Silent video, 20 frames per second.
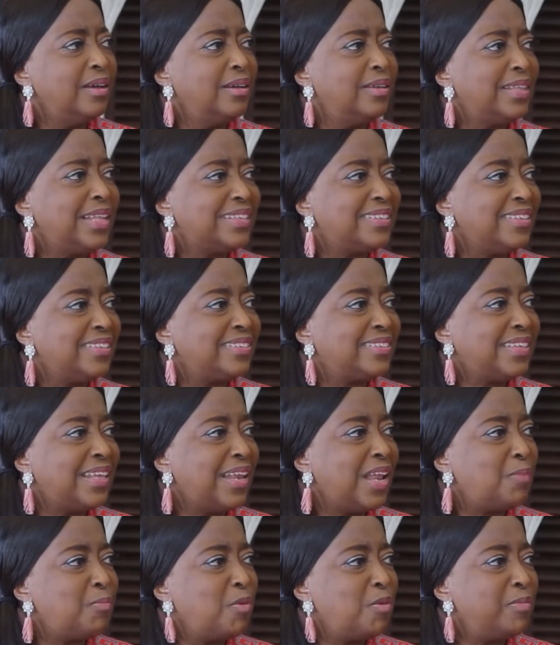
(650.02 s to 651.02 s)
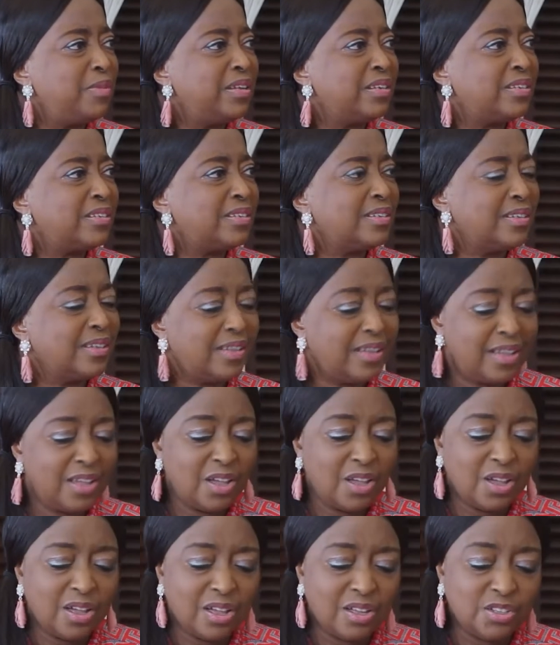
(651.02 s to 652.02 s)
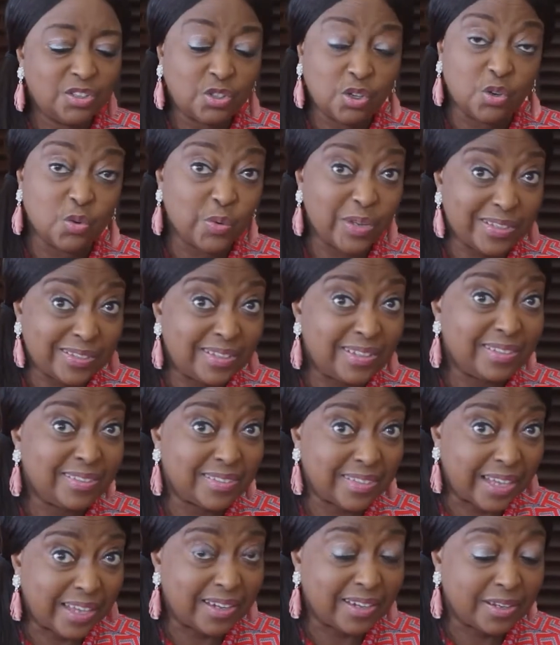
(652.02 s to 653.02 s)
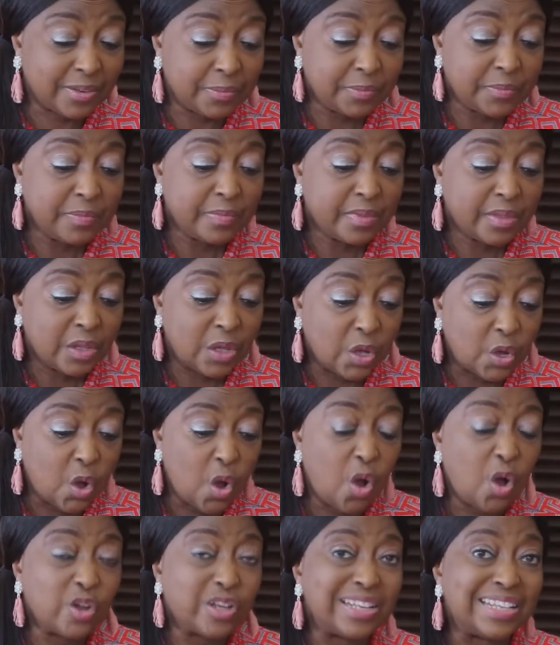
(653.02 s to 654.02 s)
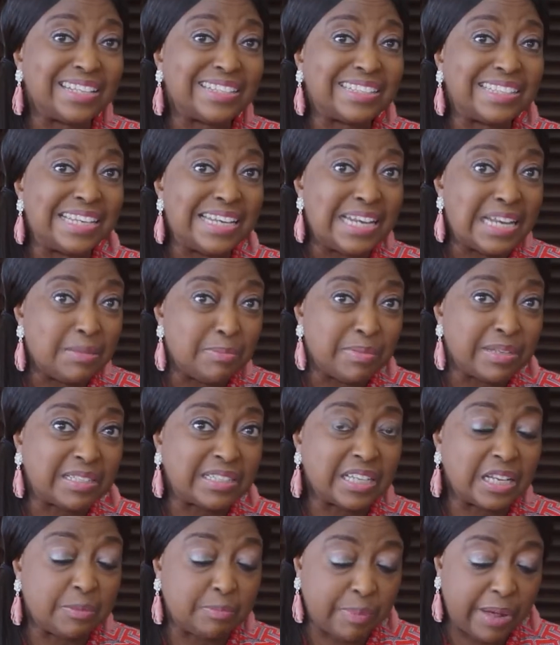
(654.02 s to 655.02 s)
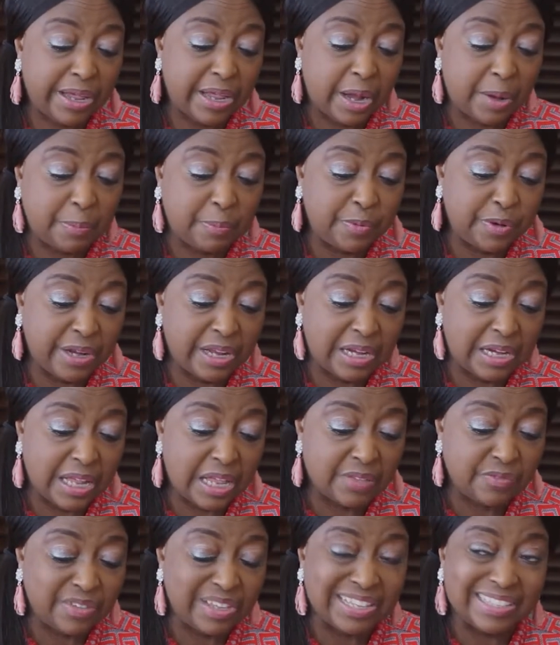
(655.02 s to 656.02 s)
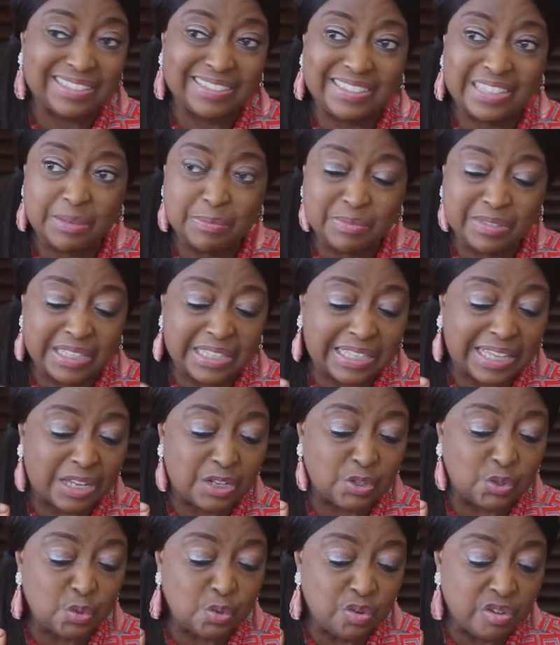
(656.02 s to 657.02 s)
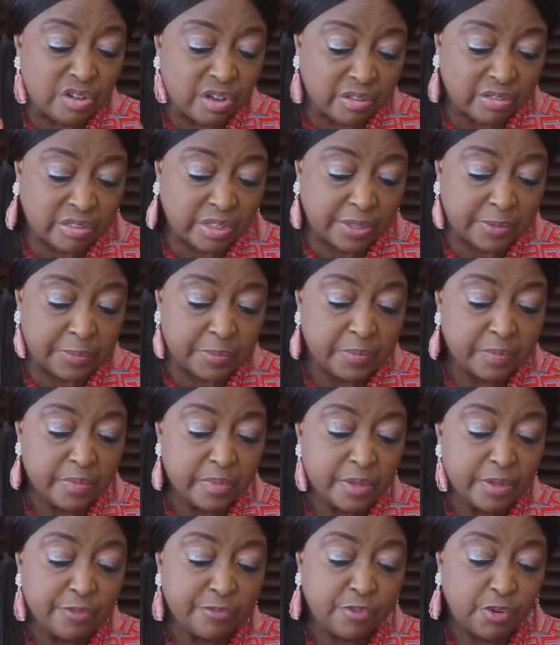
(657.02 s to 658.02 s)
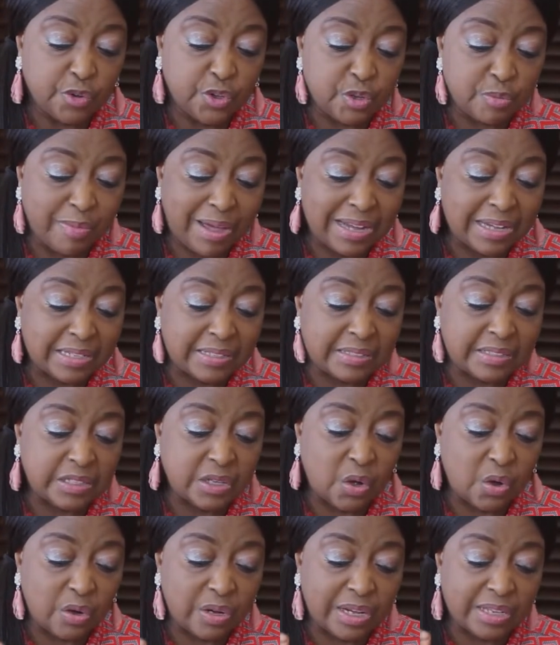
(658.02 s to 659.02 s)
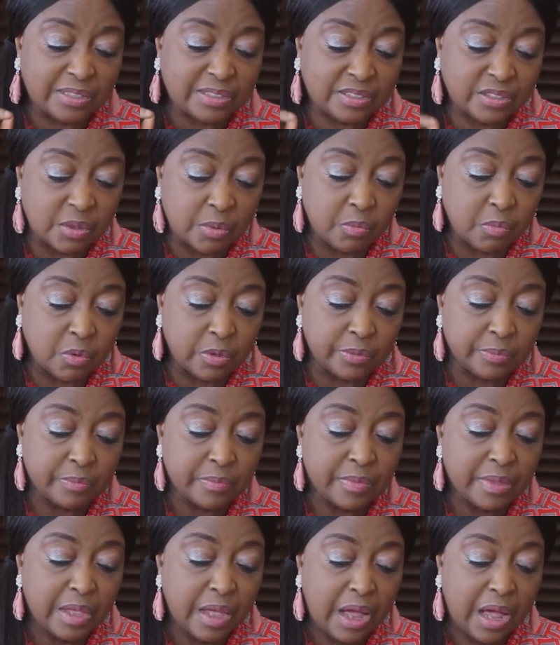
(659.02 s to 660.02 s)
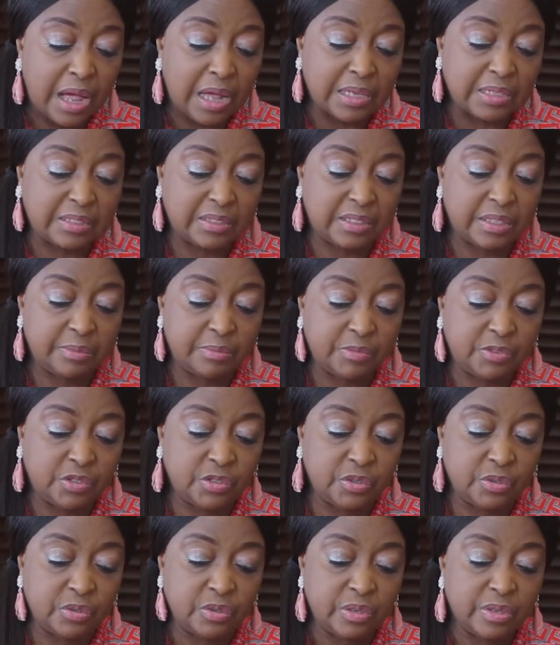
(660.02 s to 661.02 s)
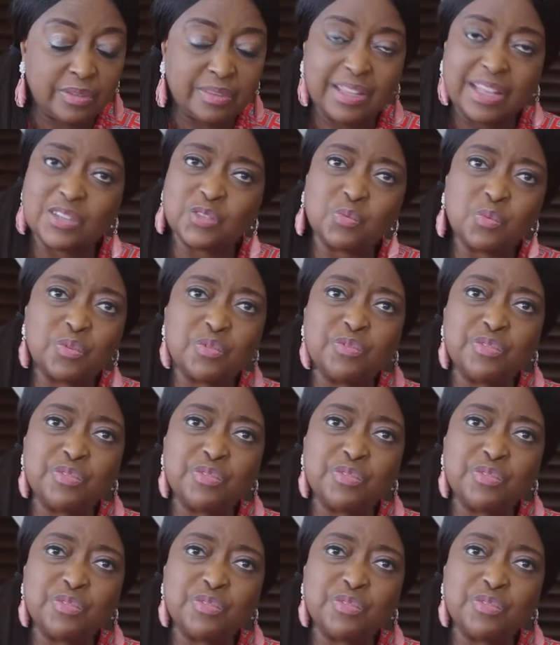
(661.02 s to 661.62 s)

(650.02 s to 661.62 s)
That's a stellar moment. John Wesley said, God is limited by our prayer life. It seems he can do nothing for humanity unless someone asks him to. That's one